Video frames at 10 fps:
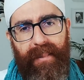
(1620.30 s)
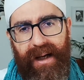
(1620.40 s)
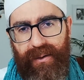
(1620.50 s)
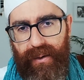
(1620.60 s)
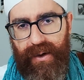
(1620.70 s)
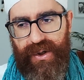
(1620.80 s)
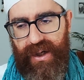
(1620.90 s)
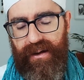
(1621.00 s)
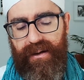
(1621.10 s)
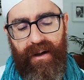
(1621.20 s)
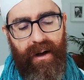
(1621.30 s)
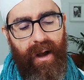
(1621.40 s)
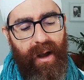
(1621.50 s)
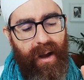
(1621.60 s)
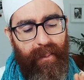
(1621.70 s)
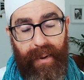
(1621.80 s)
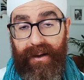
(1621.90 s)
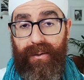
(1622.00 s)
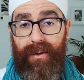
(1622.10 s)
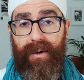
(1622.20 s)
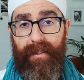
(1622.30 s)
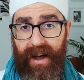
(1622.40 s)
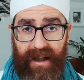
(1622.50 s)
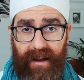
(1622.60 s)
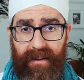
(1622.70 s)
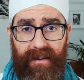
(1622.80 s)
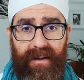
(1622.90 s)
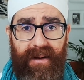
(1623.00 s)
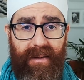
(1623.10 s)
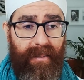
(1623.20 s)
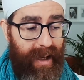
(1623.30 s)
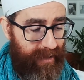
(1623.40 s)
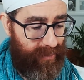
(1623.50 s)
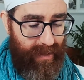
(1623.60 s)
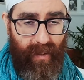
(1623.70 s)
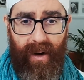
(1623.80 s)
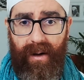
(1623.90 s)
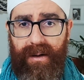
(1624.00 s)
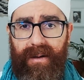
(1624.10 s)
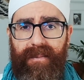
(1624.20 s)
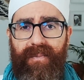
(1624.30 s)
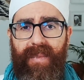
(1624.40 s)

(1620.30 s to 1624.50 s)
back to your center, back to your body, back to the world.